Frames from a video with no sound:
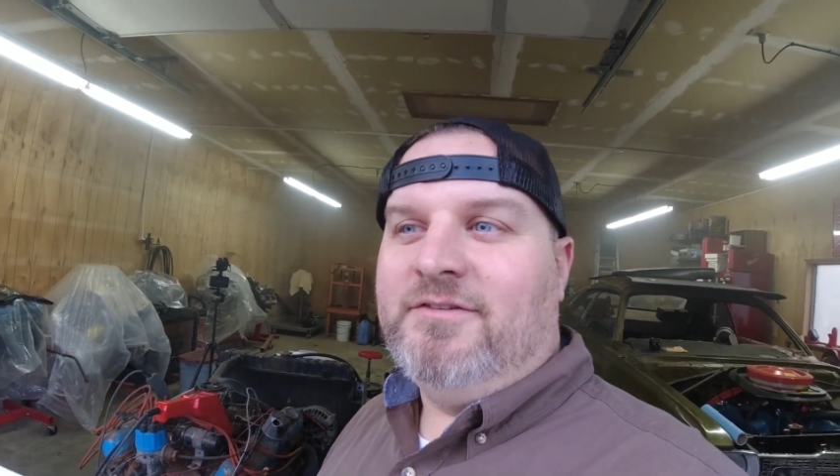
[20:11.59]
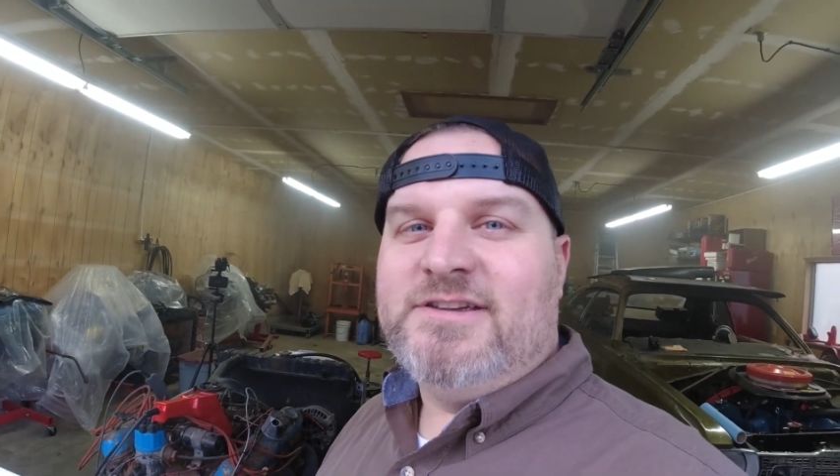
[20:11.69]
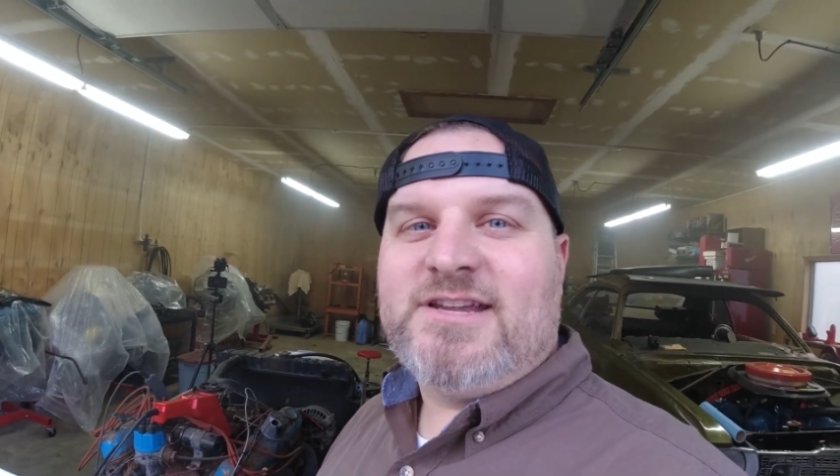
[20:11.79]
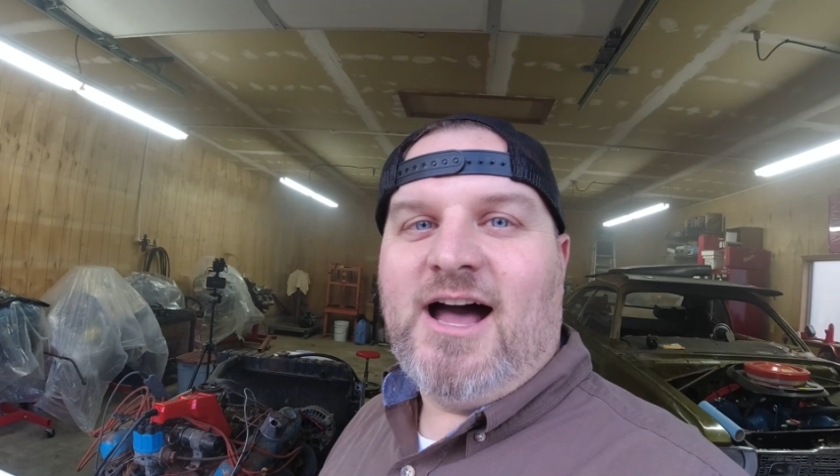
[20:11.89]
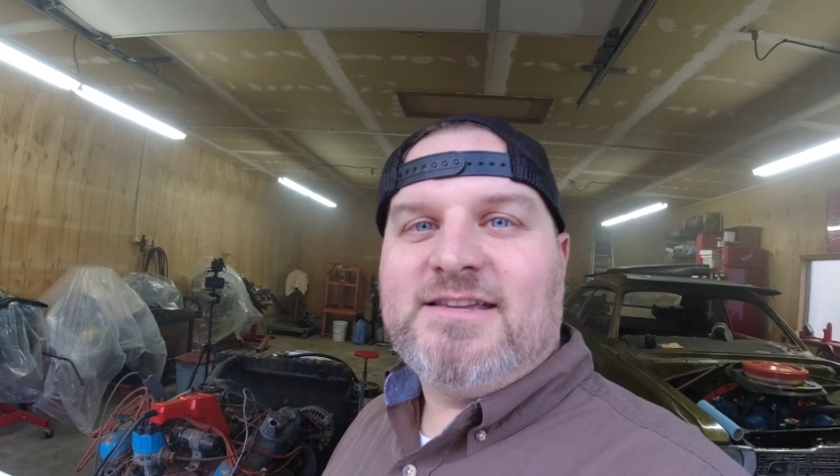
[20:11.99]

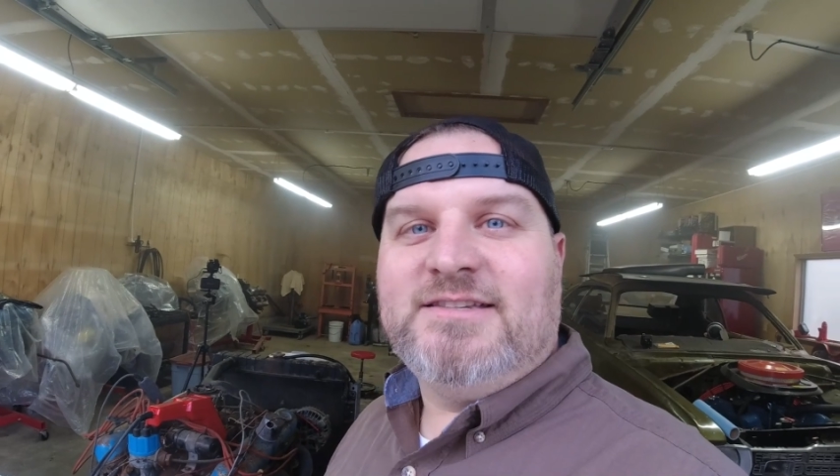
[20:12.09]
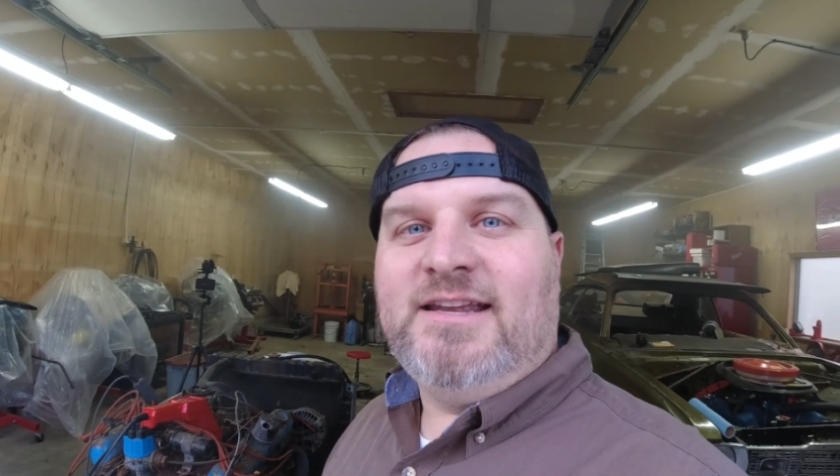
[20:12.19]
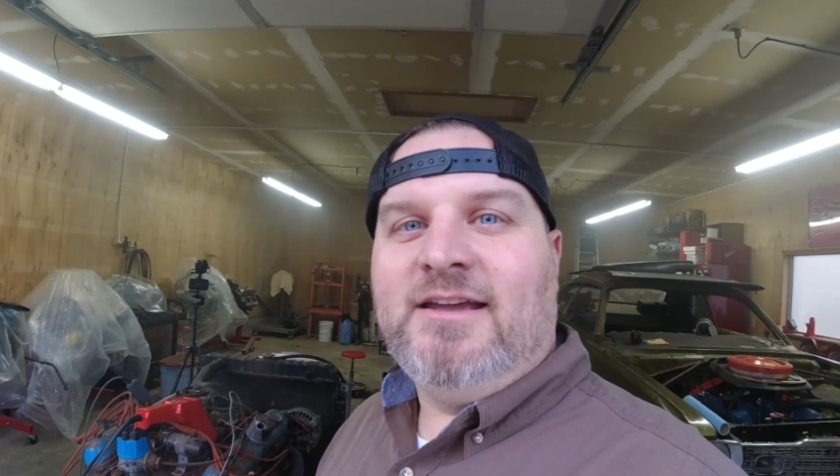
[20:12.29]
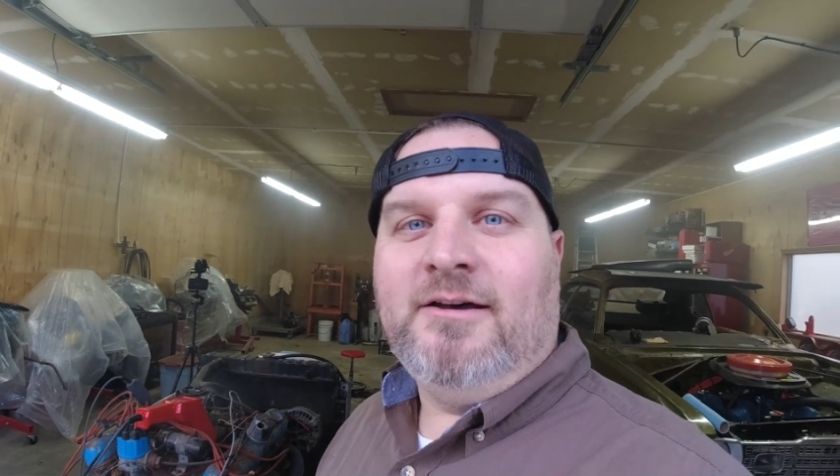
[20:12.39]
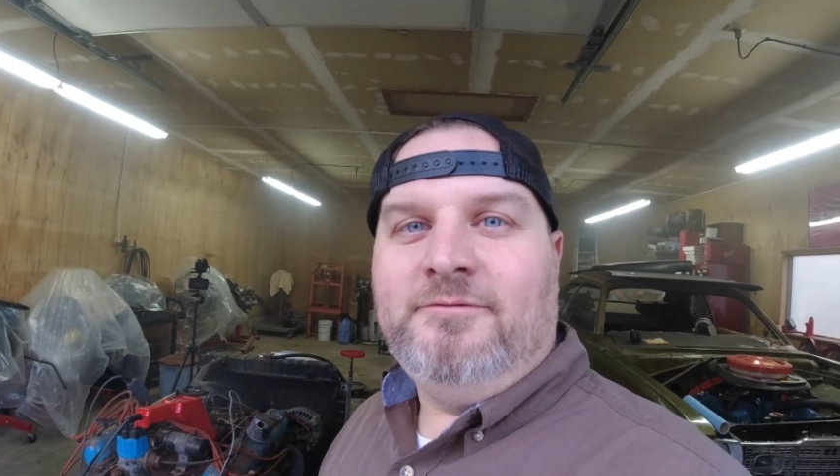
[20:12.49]

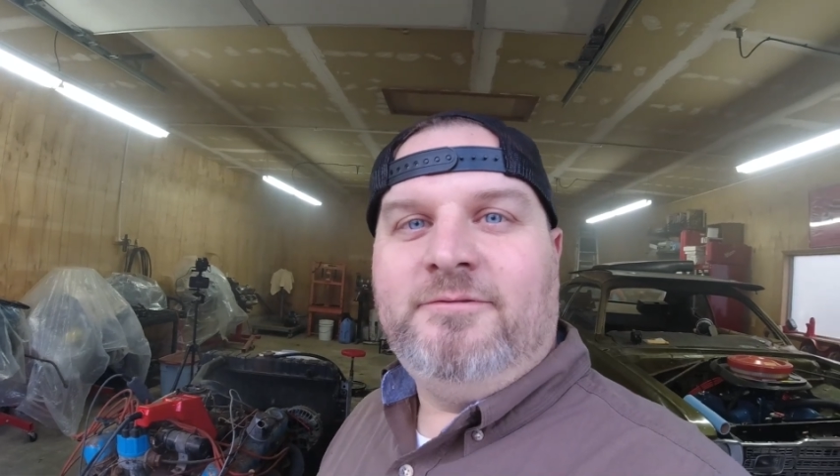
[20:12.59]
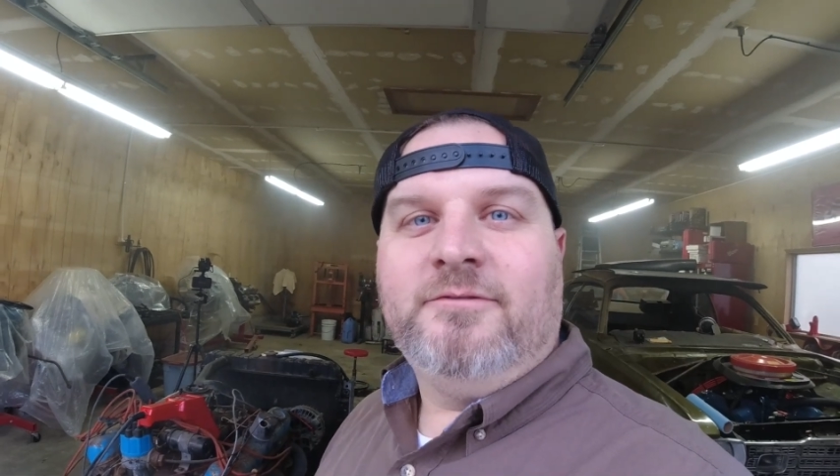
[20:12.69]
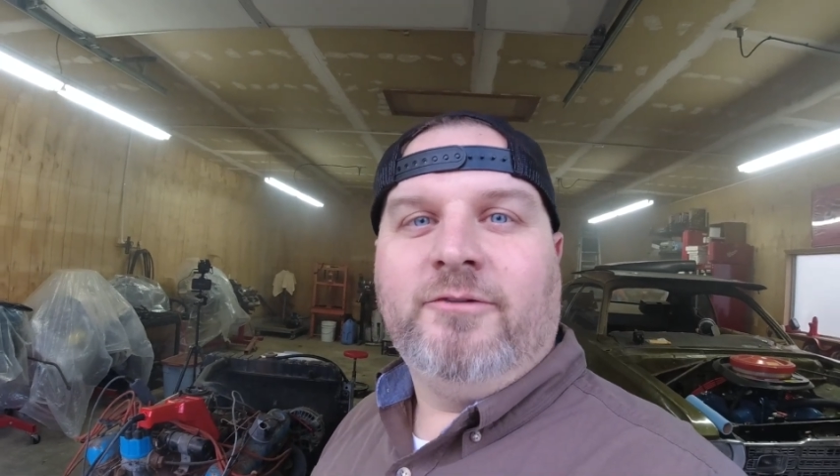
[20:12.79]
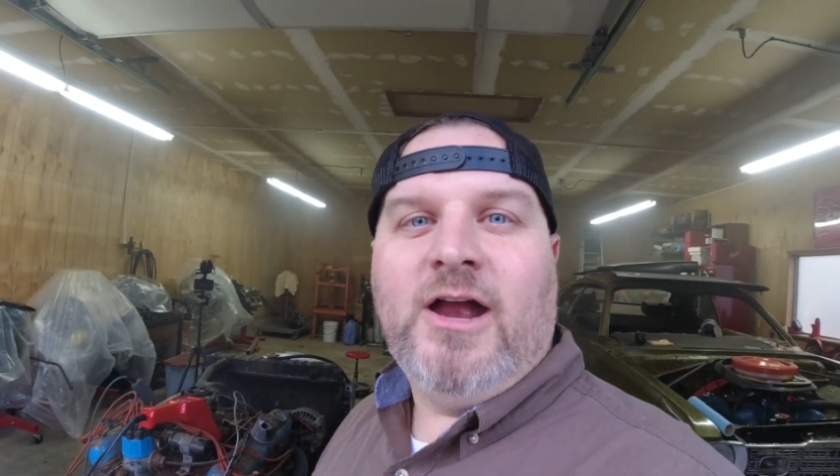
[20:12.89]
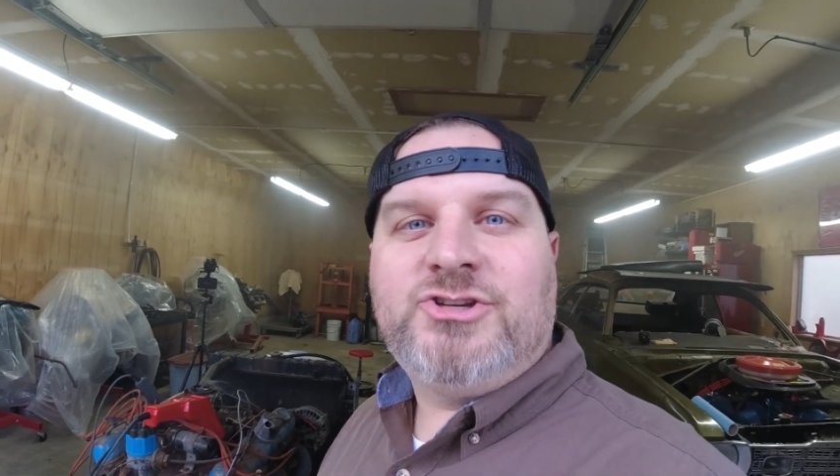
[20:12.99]
viscosity of
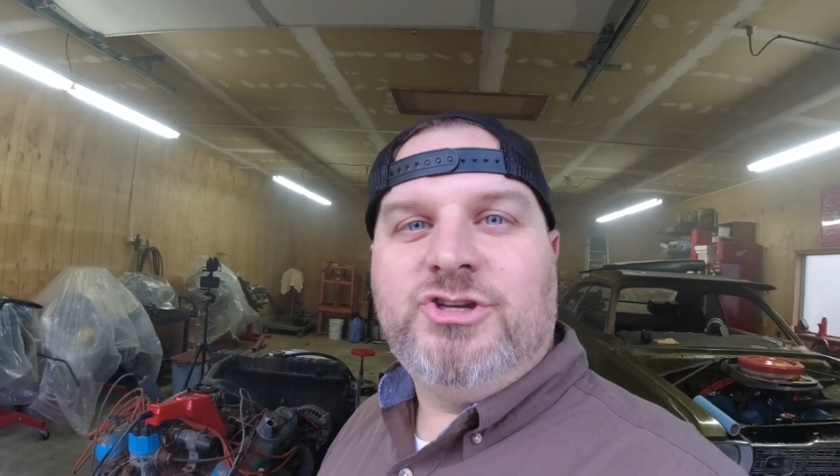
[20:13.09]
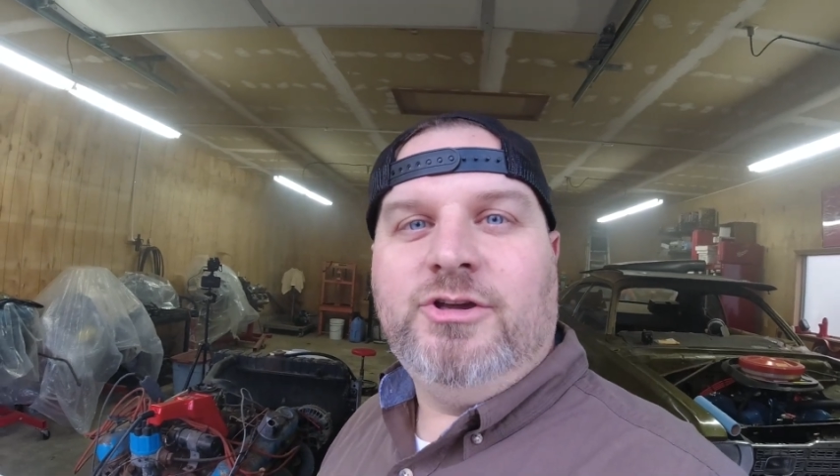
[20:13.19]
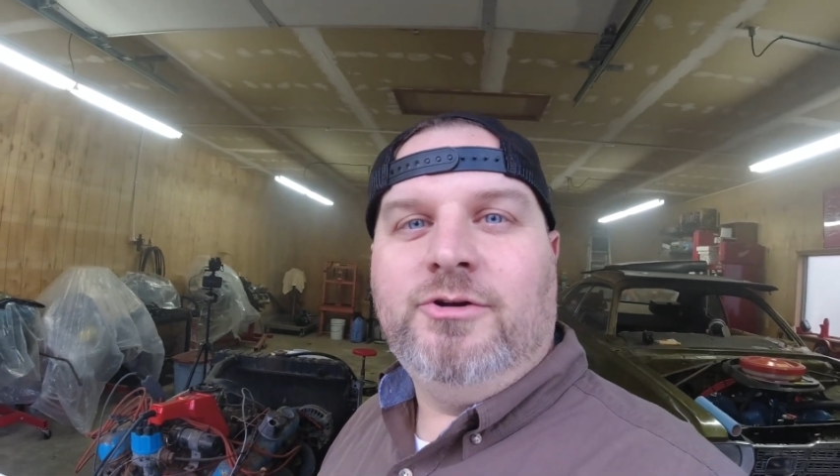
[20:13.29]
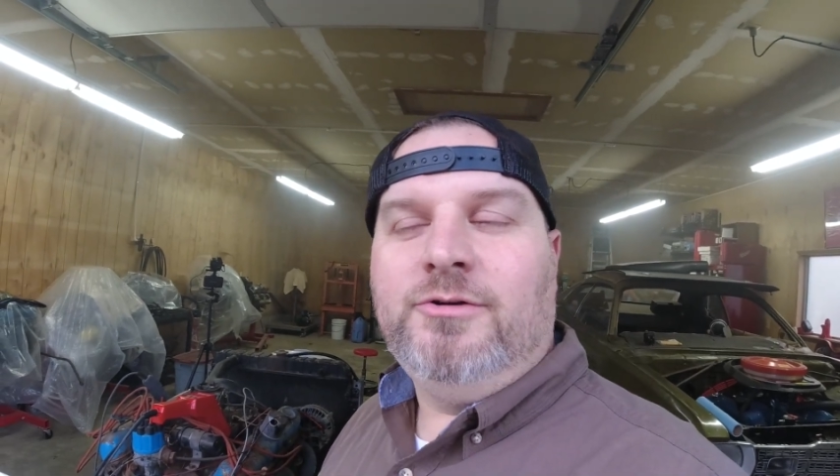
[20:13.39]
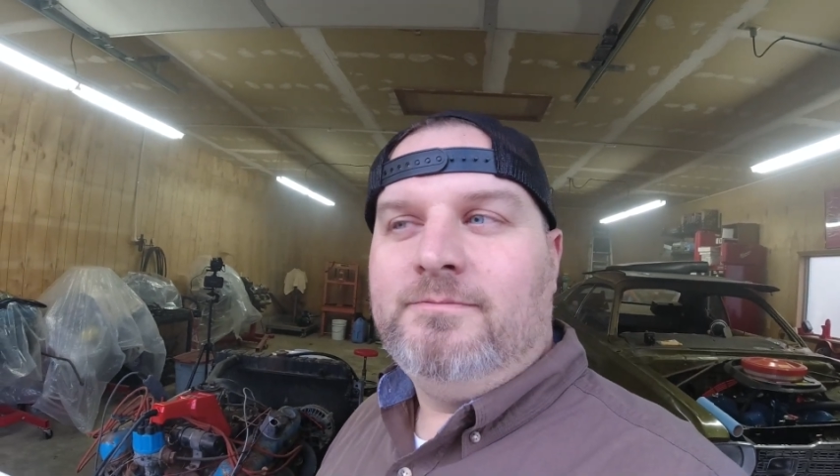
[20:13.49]
fresh
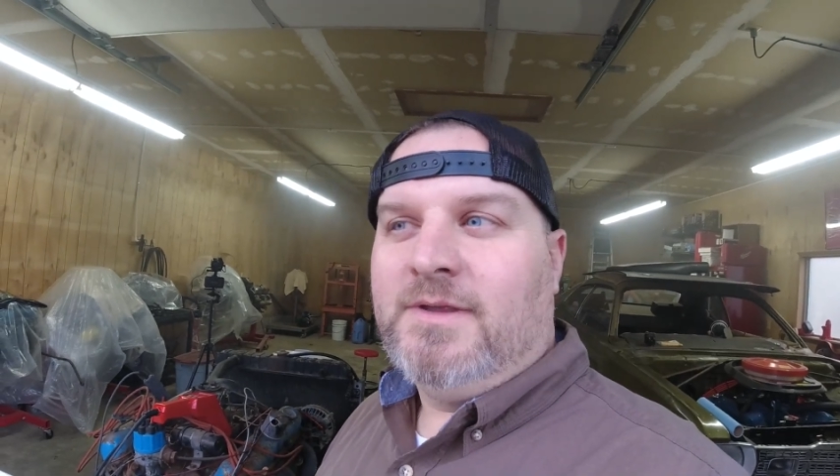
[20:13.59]
new